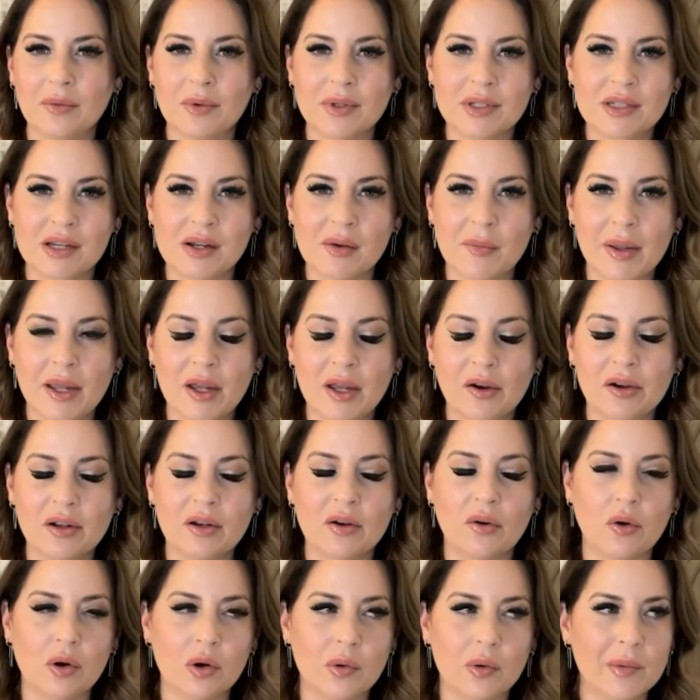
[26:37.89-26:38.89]
was going to be
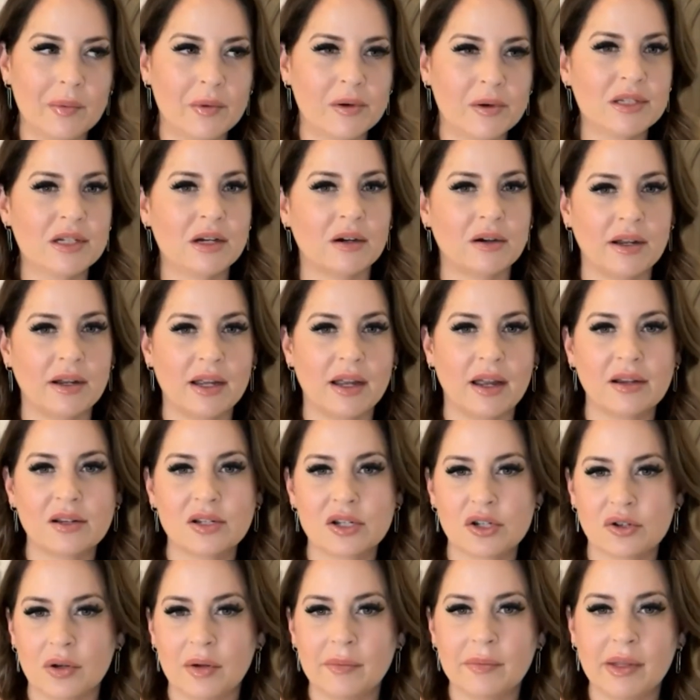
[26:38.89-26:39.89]
good or we were starting
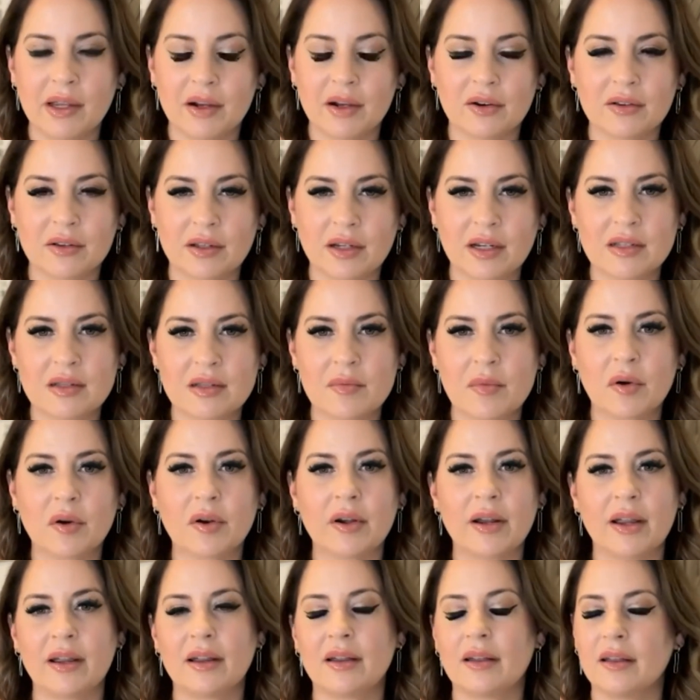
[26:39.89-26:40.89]
extremely early in the
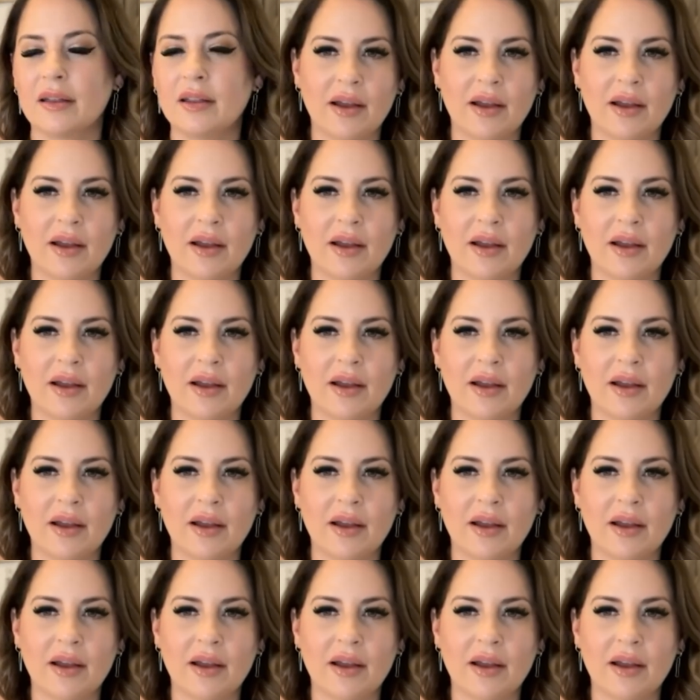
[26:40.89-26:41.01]
morning.